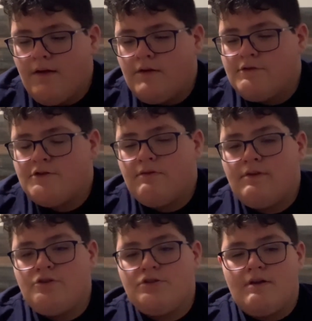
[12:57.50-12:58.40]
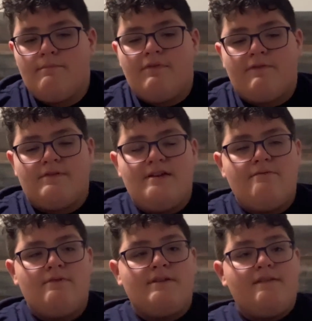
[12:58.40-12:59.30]
Shonen Jump
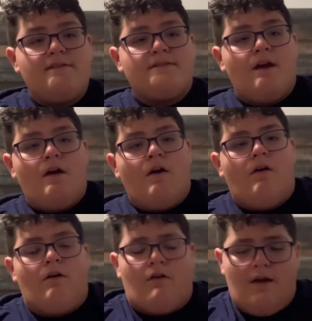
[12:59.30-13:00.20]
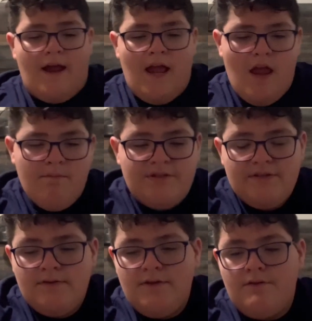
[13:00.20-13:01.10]
Freehan ones are
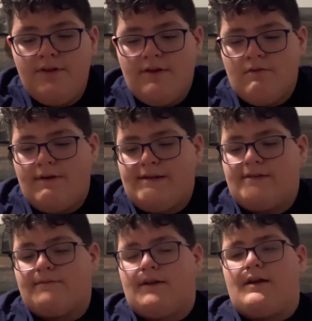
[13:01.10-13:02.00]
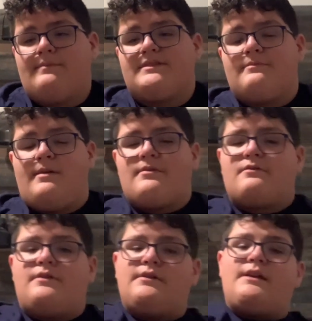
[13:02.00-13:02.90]
absolutely horrendous when it comes to paper
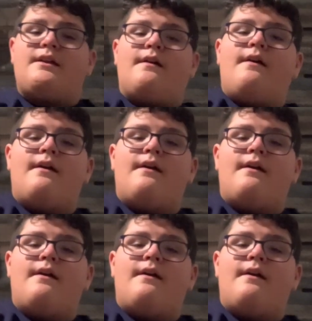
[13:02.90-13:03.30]
quality.